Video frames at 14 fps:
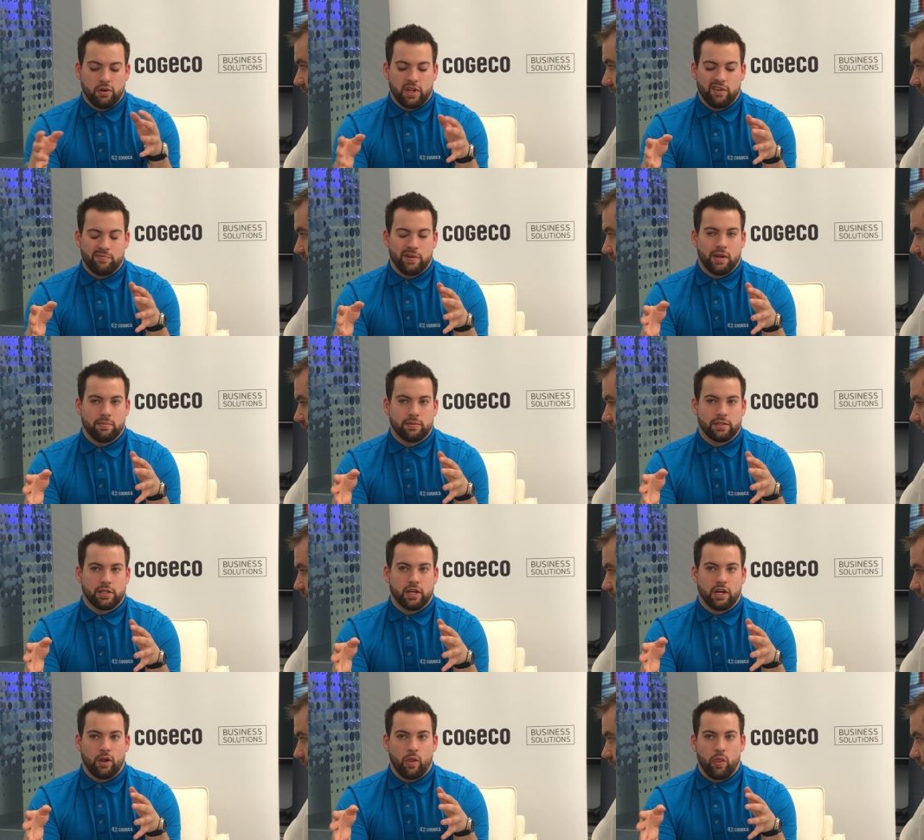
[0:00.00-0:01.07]
where they've been able
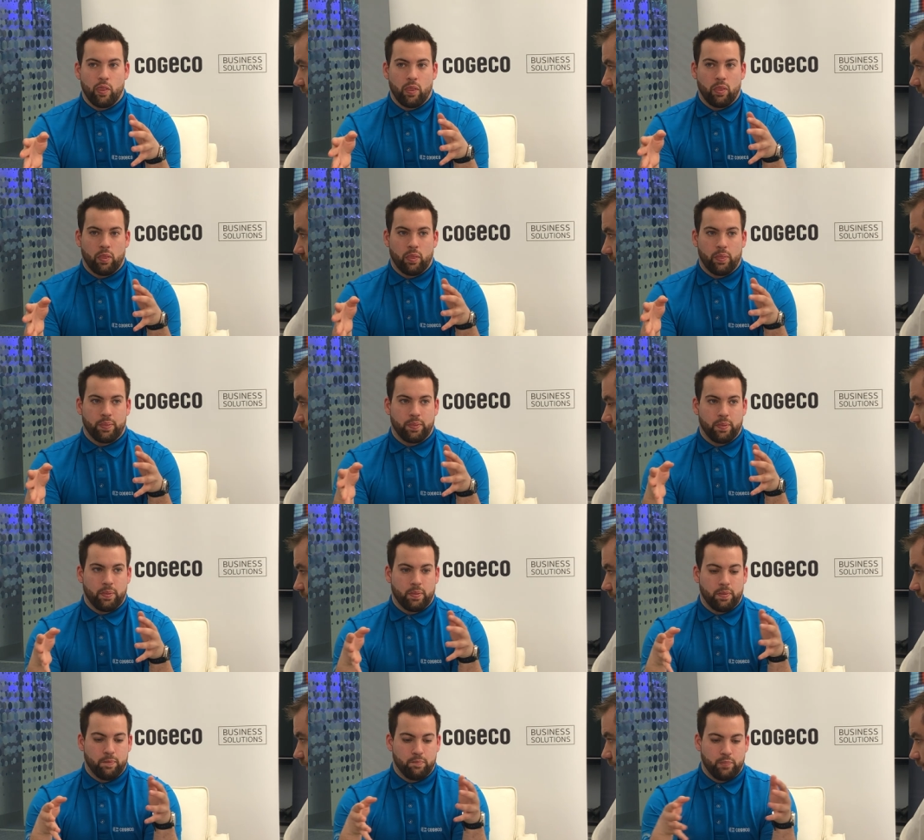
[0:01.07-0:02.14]
to
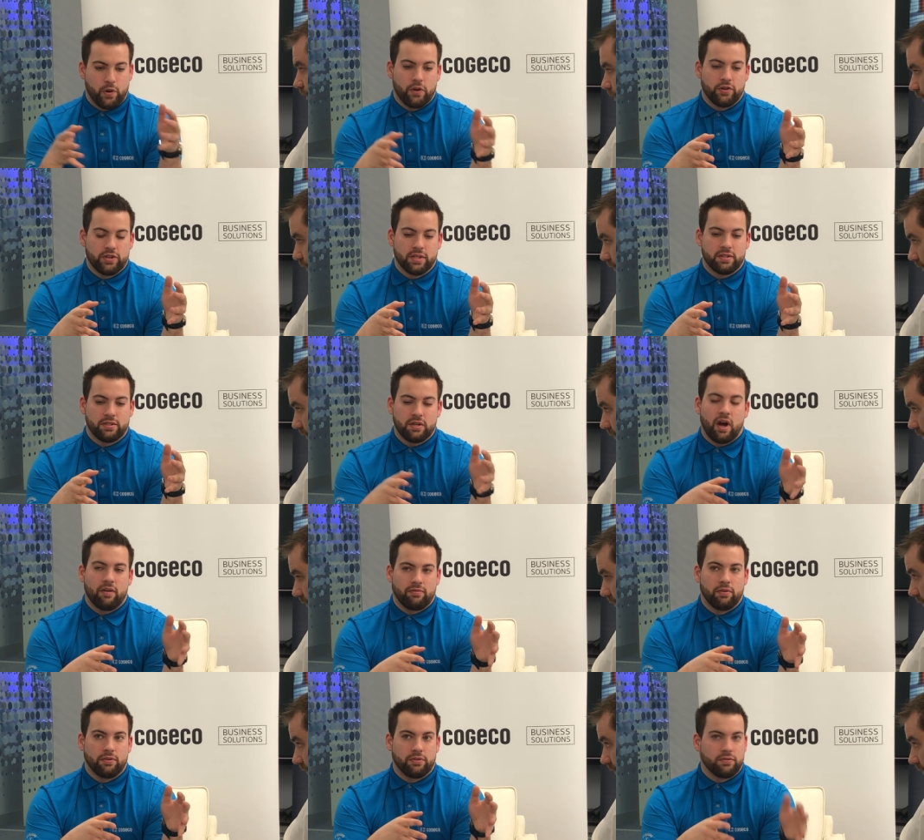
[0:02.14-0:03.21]
purchase
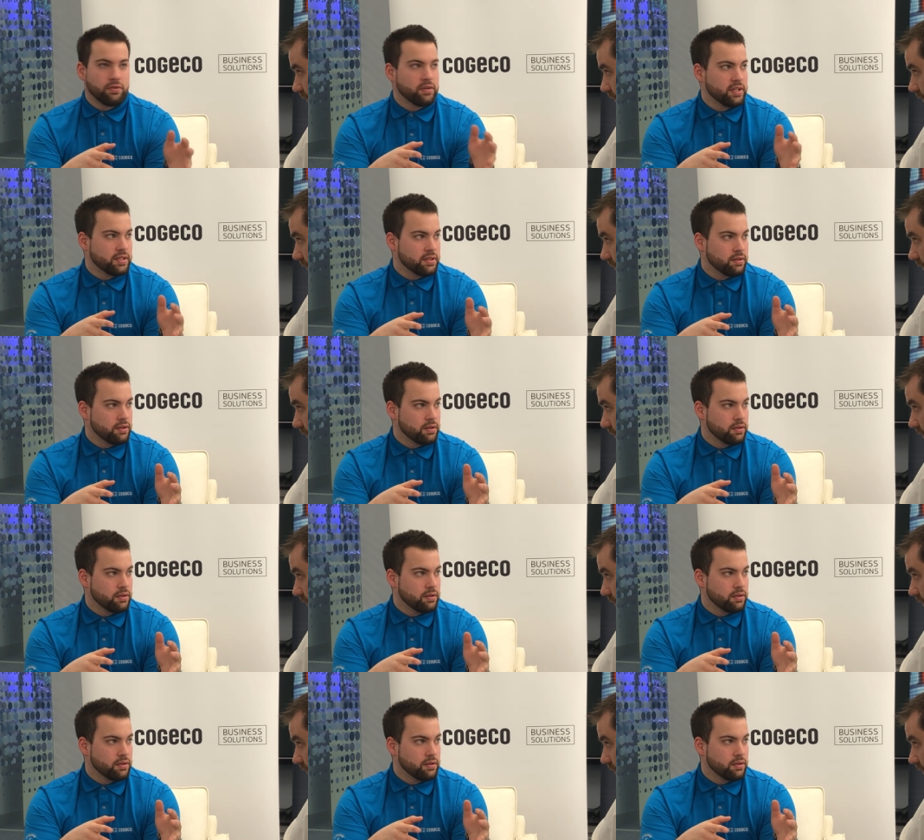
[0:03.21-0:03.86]
soft phones for these